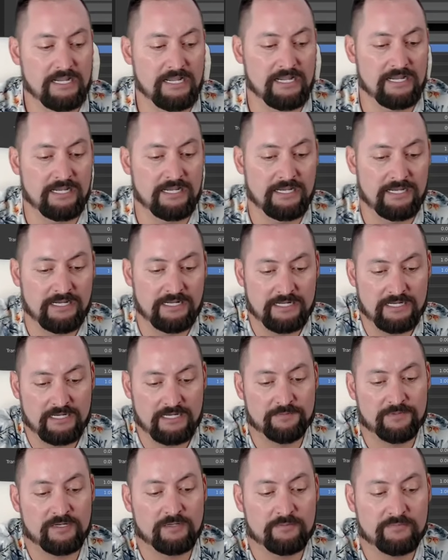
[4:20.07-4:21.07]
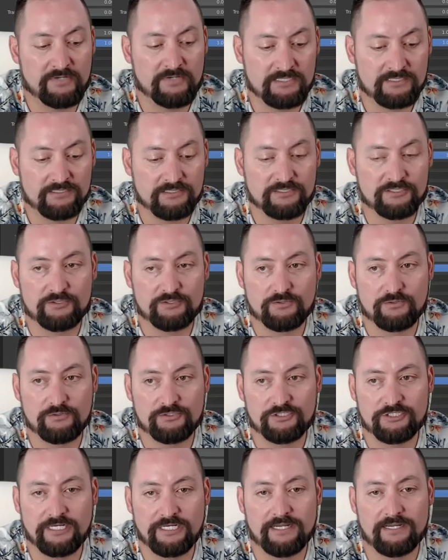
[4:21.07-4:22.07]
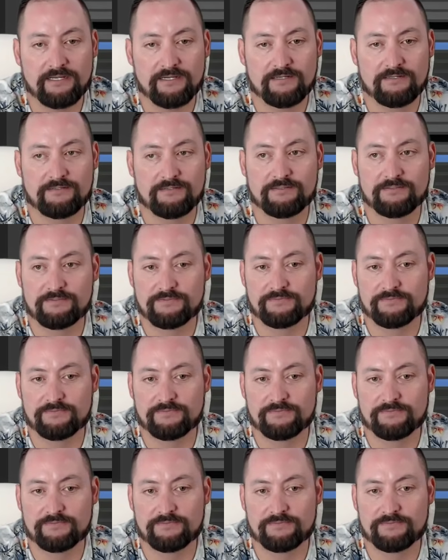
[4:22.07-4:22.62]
And I'm gonna press Control J.